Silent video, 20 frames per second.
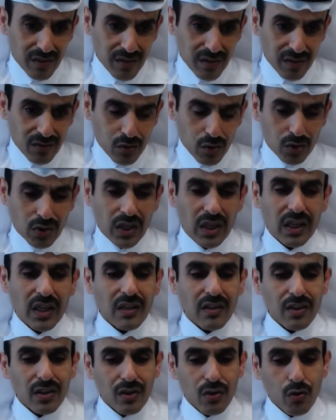so
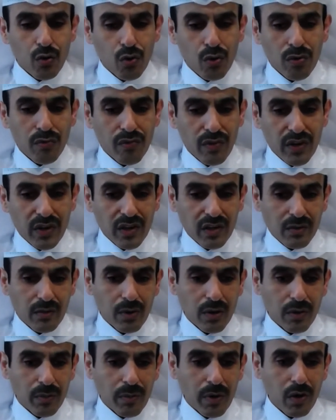taking the coal-fired
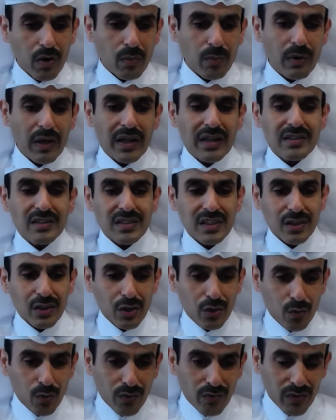power plants and
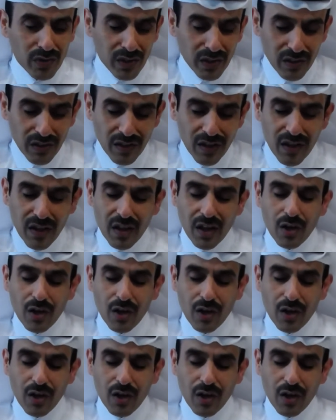equivalent